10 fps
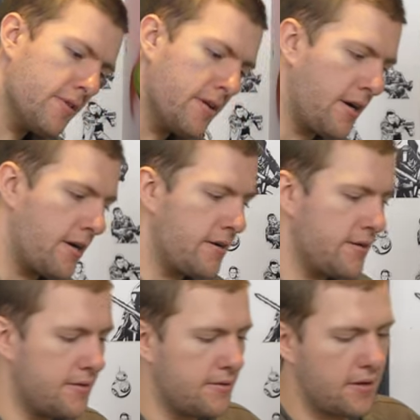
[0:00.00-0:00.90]
Ah,
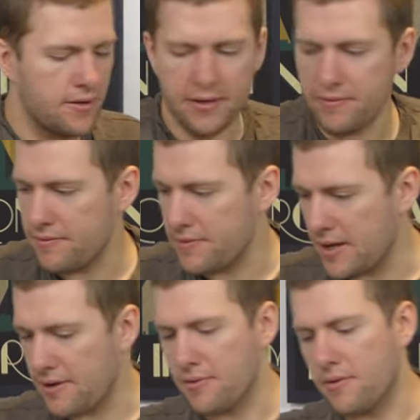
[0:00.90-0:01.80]
I'll leave it for
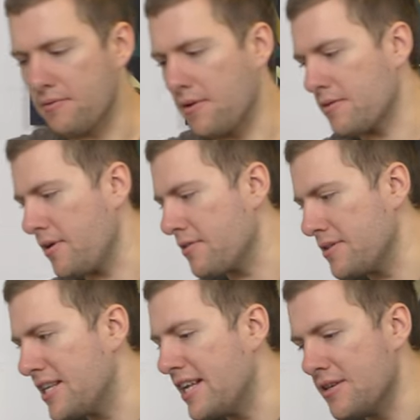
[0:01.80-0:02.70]
now. I'll, I'll
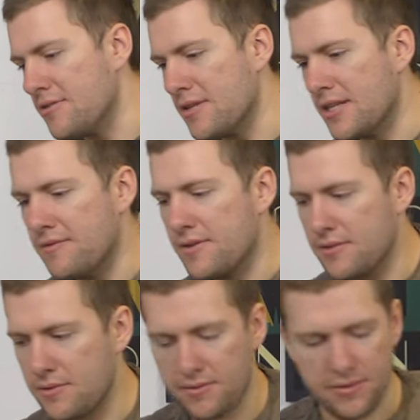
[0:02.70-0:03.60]
continue to leave it, is
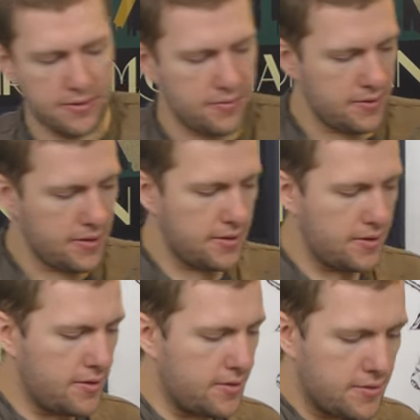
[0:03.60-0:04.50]
what I'll do.
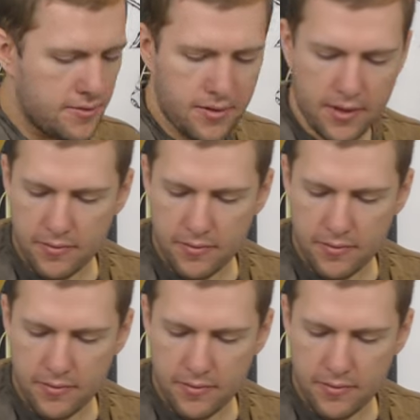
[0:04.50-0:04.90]
Right,